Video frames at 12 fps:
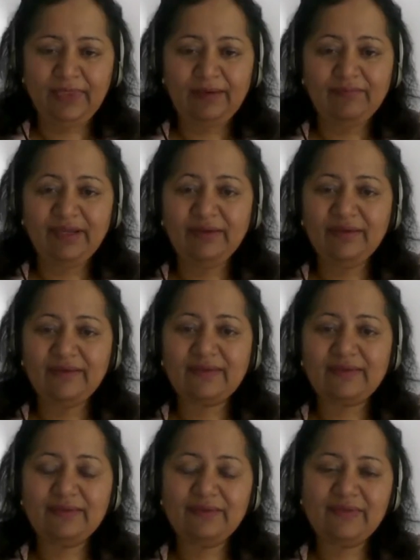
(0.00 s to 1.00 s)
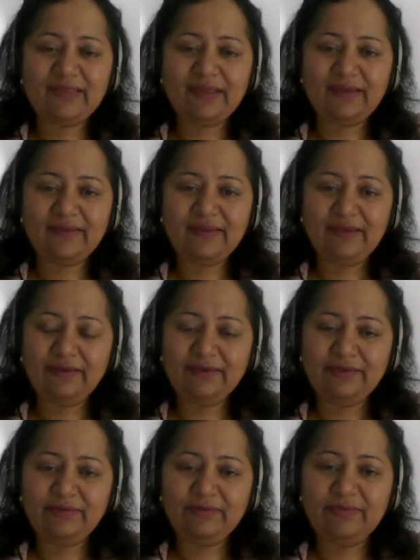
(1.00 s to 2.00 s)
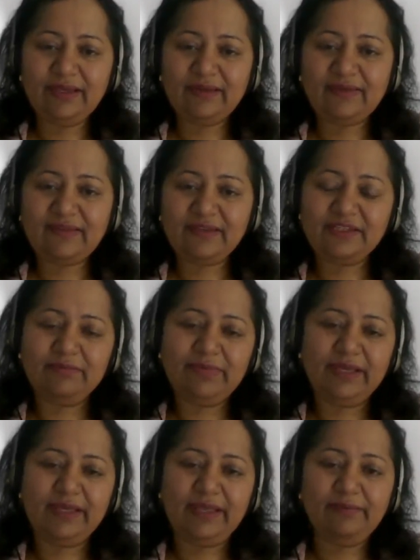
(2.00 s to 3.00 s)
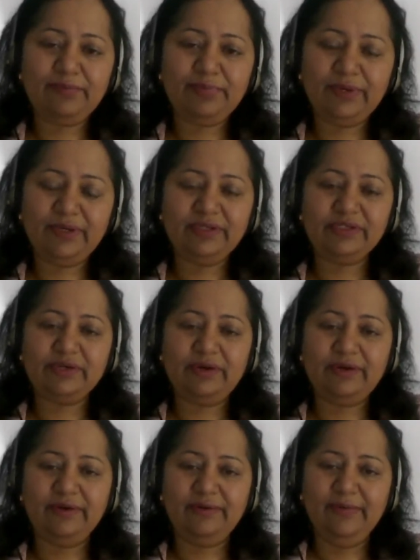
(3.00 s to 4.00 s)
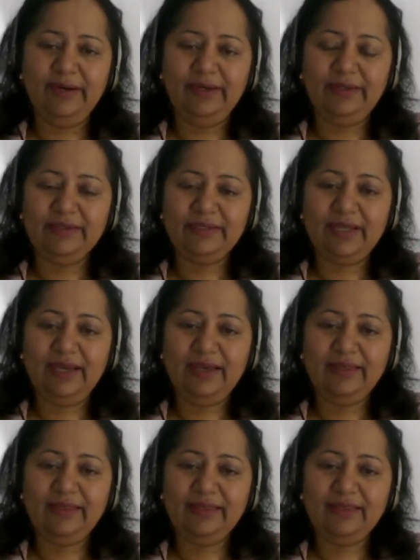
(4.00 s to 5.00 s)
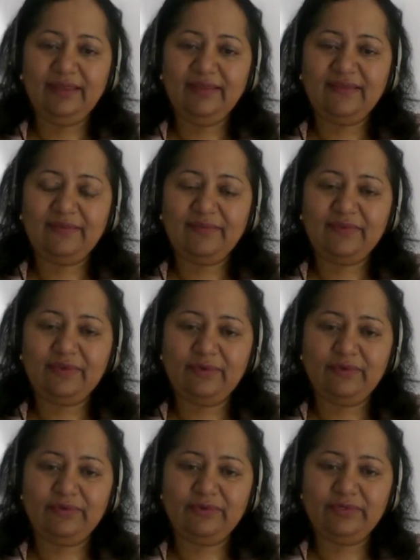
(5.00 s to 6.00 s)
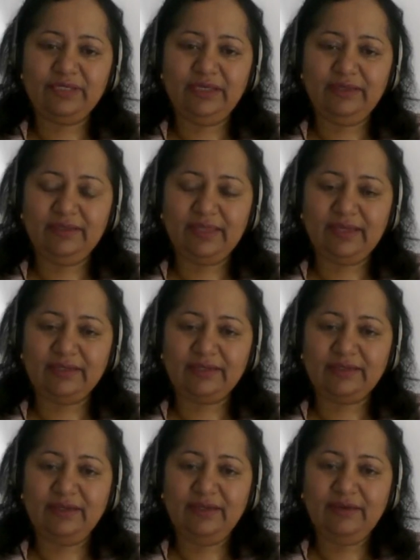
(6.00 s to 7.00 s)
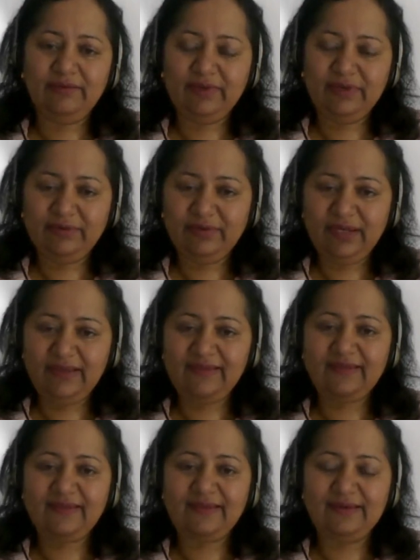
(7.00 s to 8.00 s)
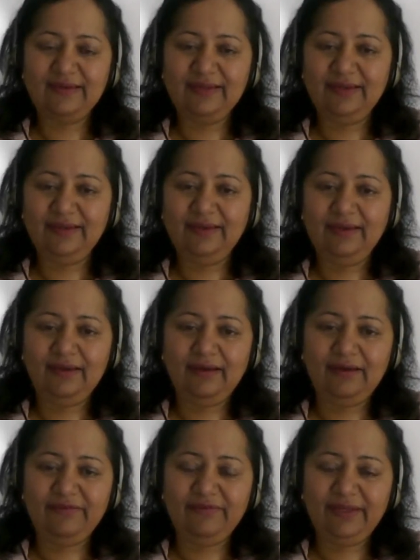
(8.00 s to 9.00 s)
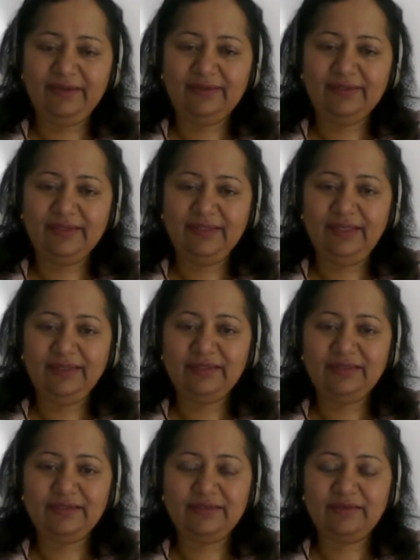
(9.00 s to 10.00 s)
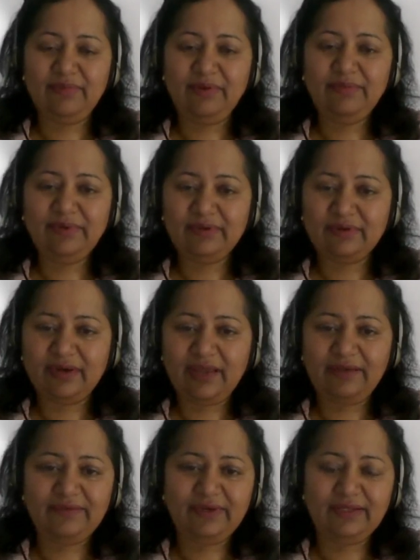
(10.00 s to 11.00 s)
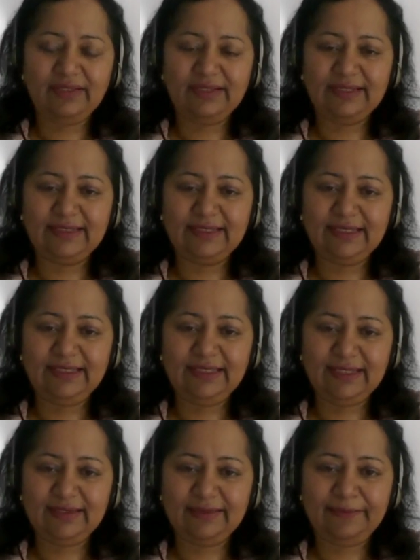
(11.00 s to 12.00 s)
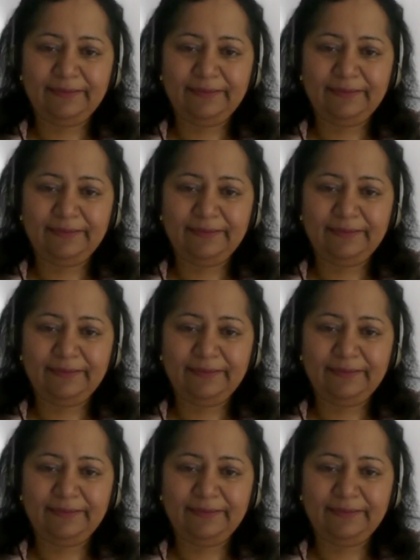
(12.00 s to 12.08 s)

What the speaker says: because those things don't make such a big imprint on our mind, and then they seem so routine that we don't necessarily feel the need to remember every little detail.